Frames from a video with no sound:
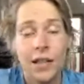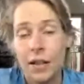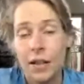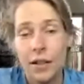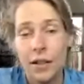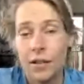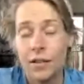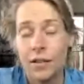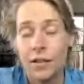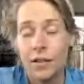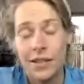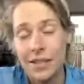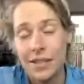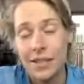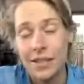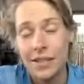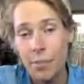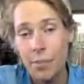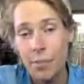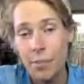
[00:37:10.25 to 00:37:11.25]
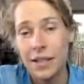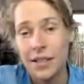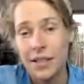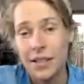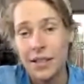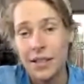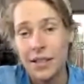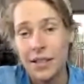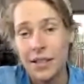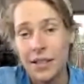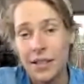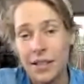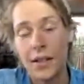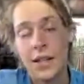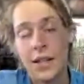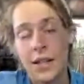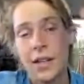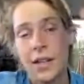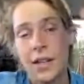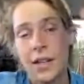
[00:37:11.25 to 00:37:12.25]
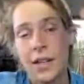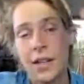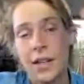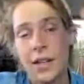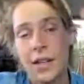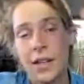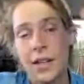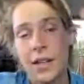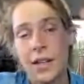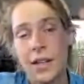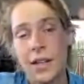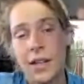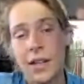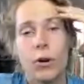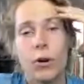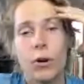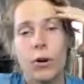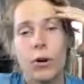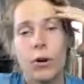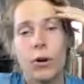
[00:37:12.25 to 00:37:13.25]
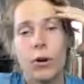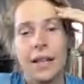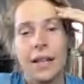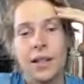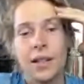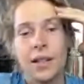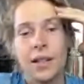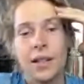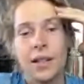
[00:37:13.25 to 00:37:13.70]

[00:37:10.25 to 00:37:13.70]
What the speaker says: literally step by step to the four main